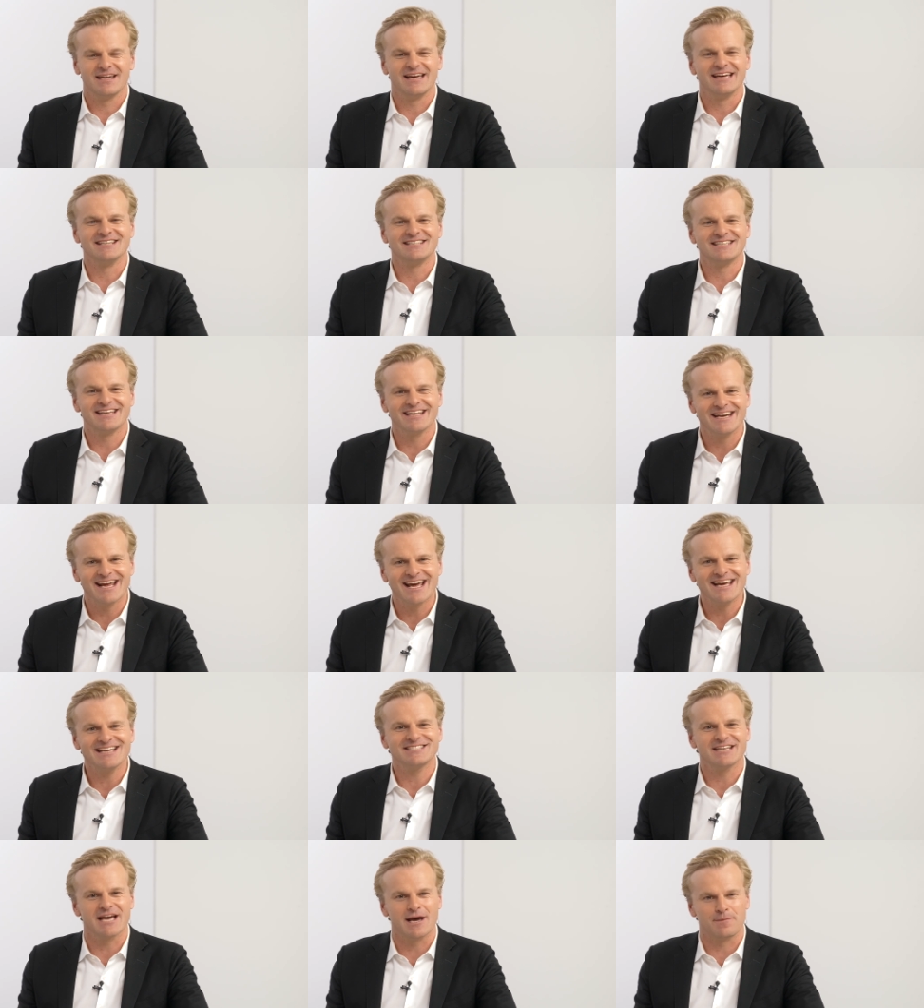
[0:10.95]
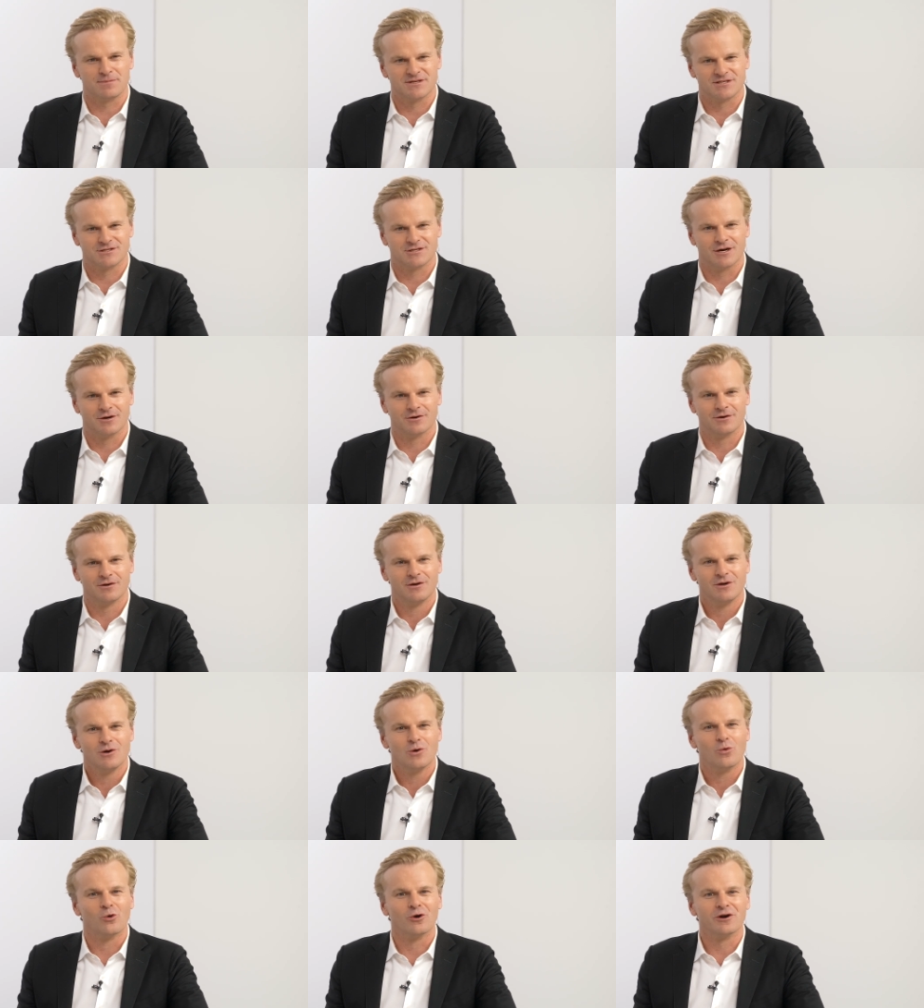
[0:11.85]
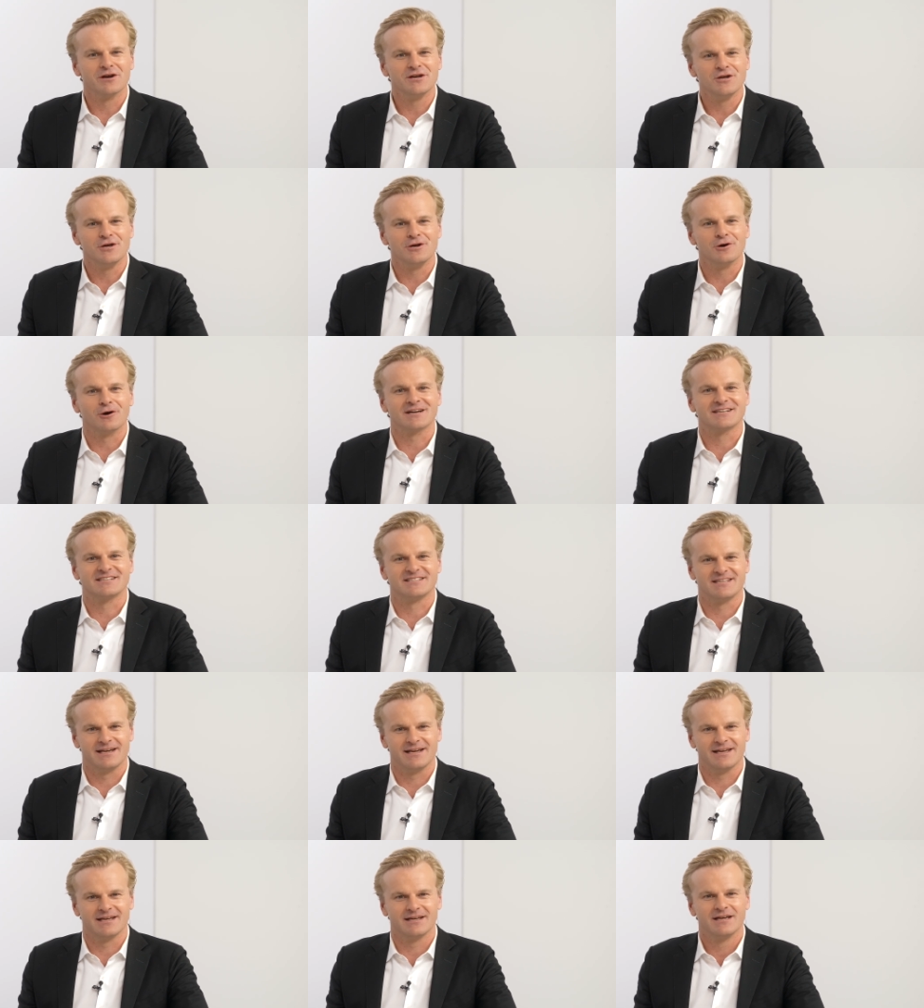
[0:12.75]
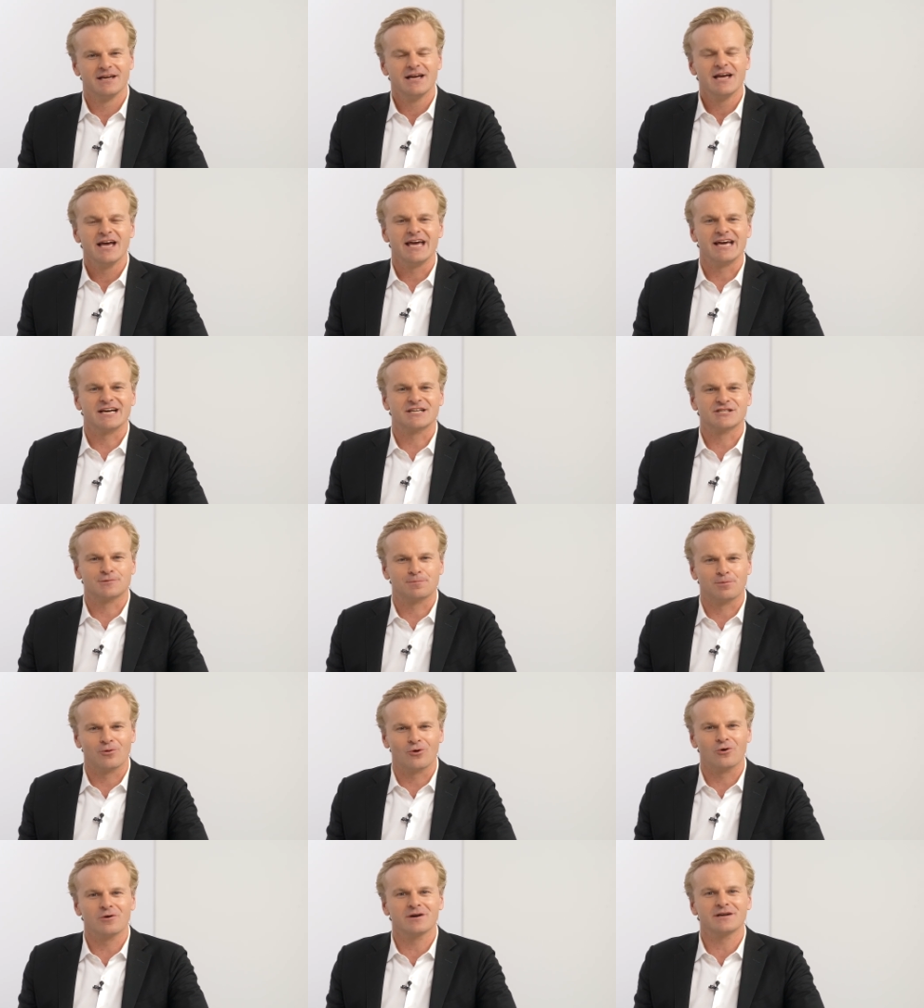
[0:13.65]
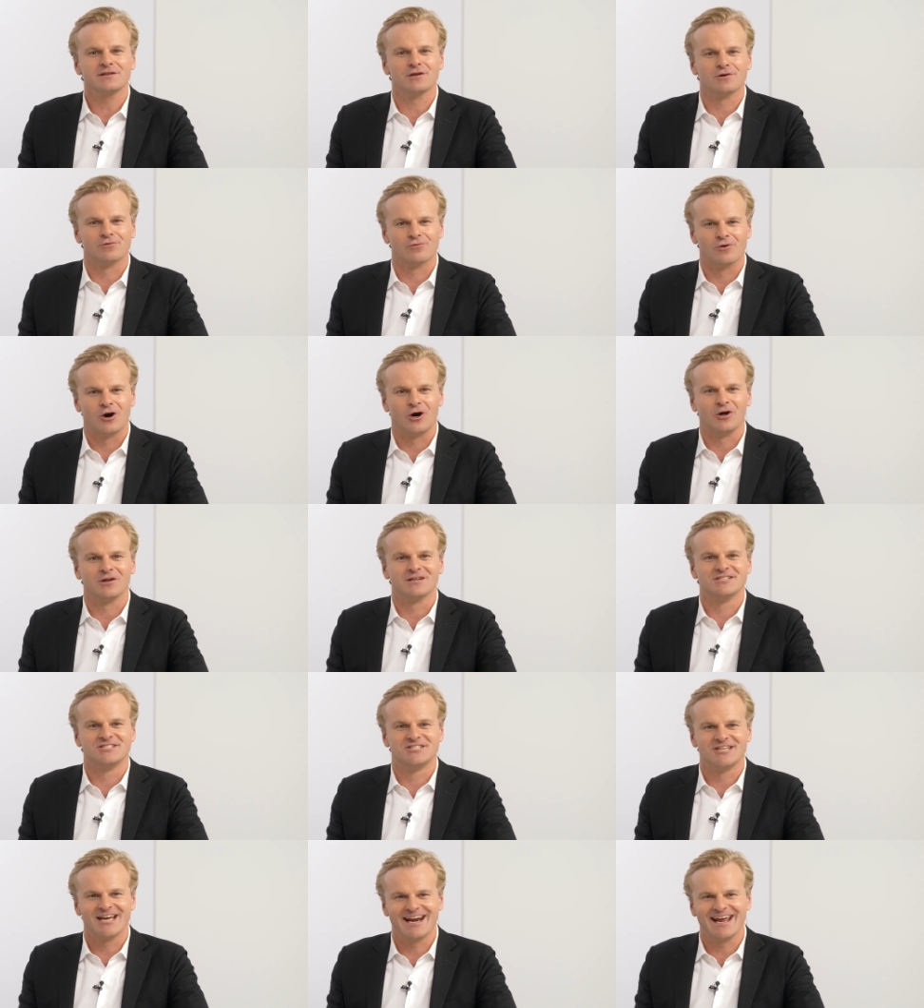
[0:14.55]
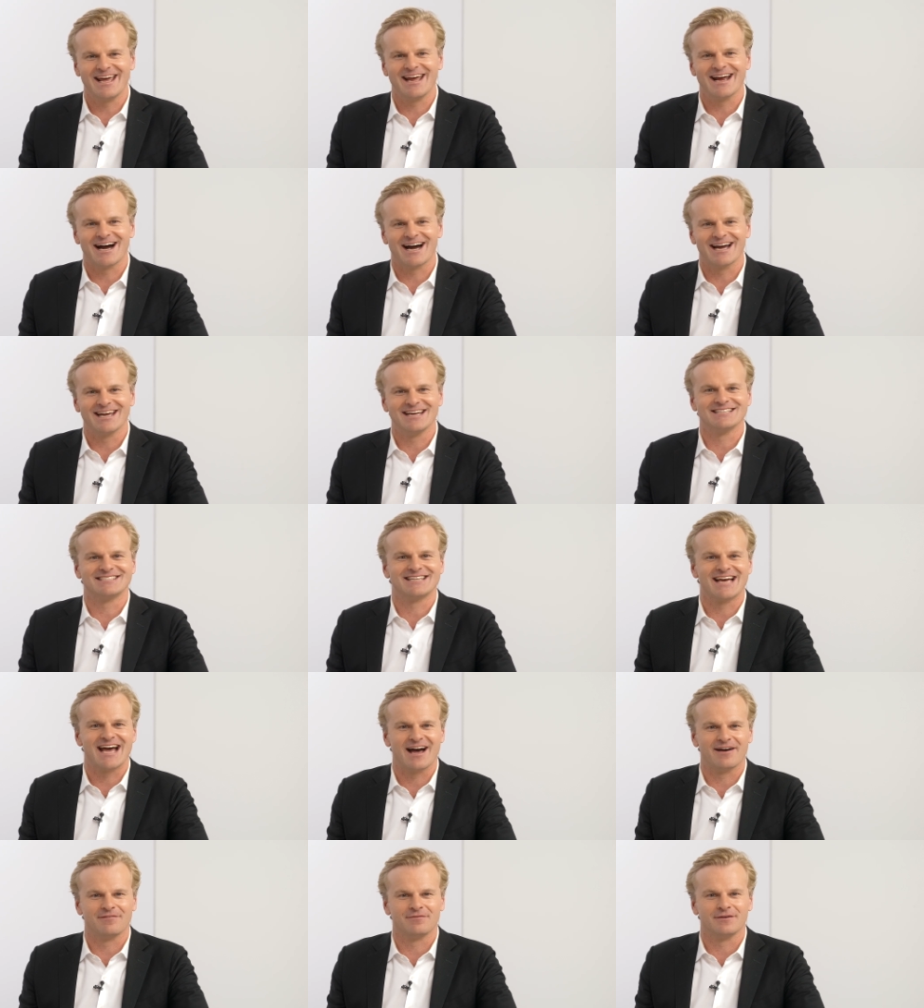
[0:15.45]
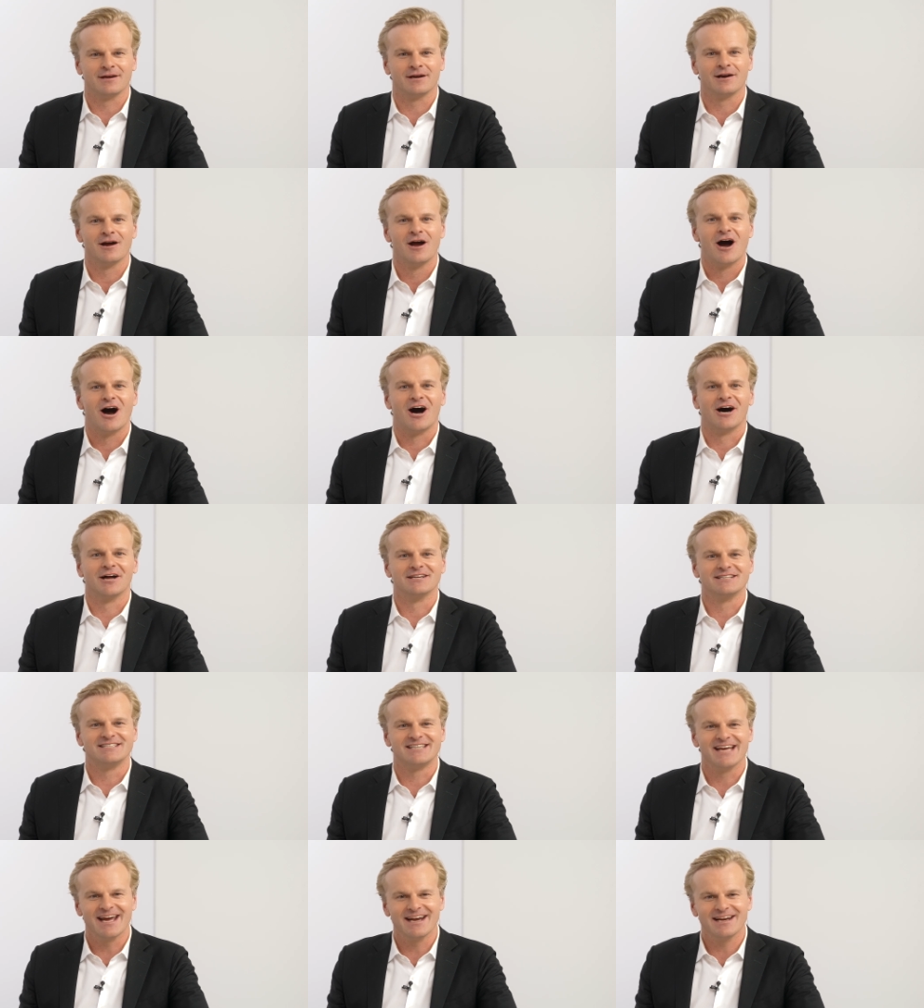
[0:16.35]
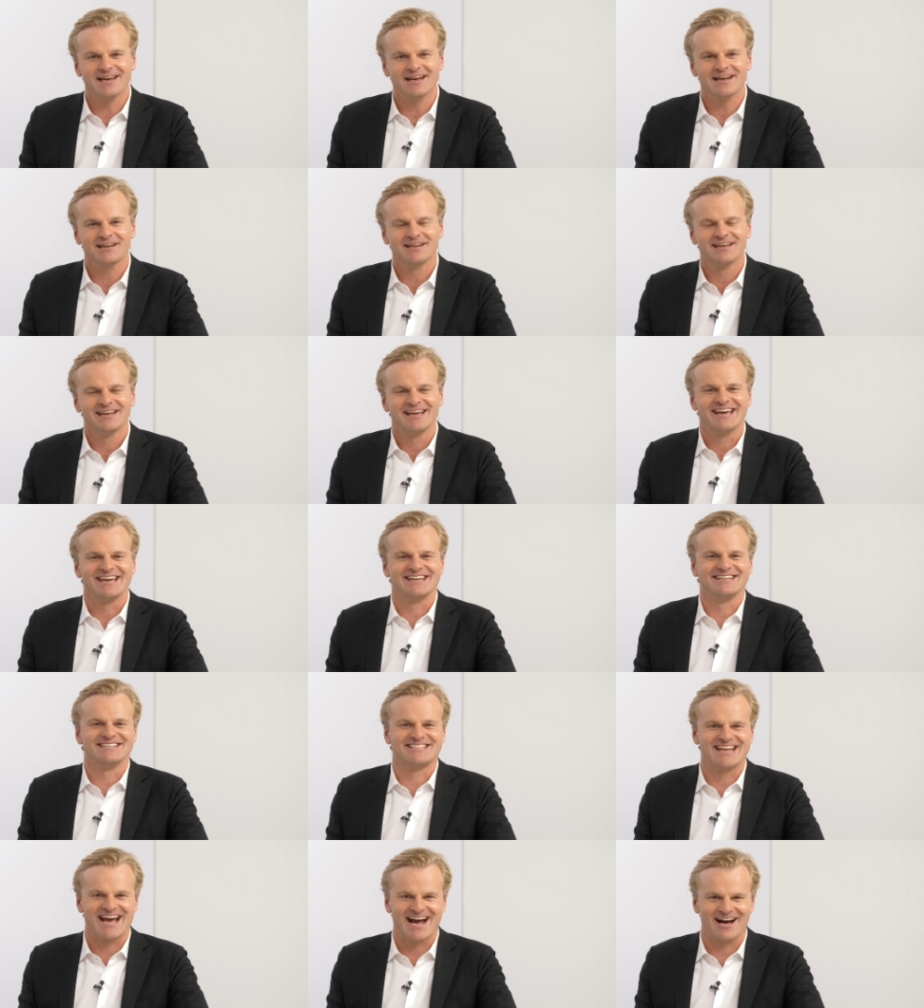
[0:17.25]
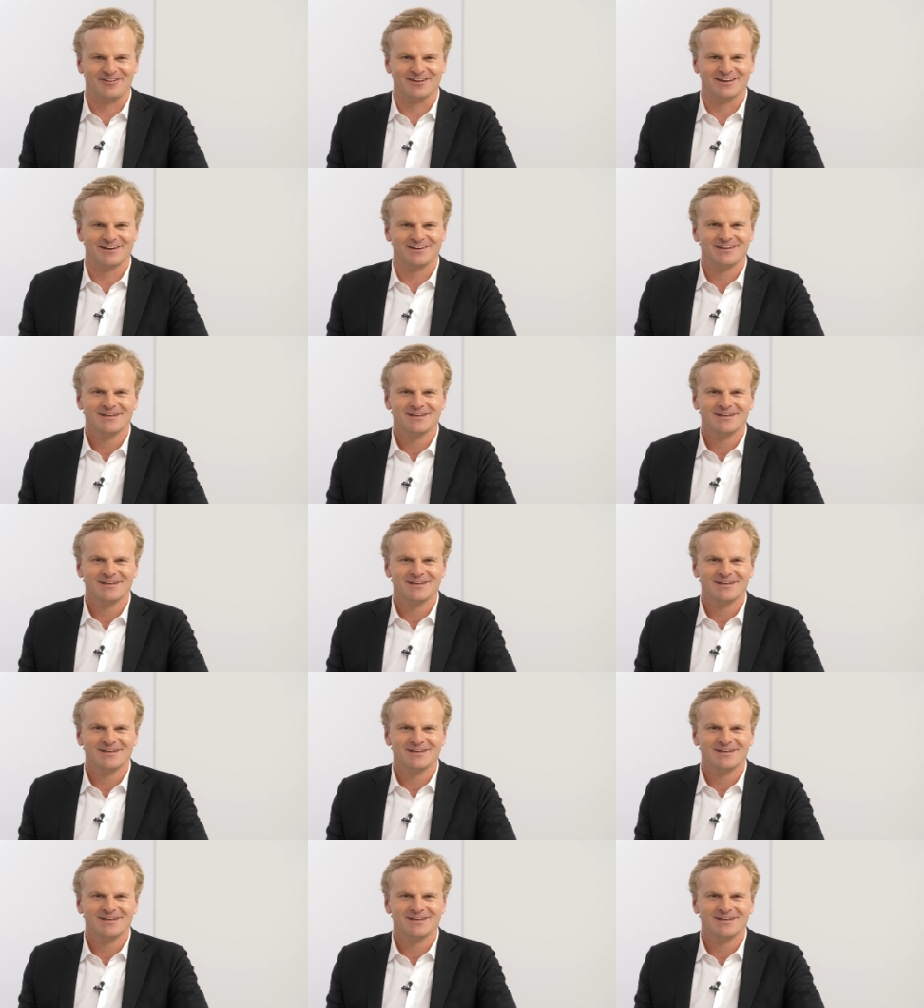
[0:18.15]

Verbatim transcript: In today's episode, we're in New York City, exploring the role Gen AI is having on data and talent.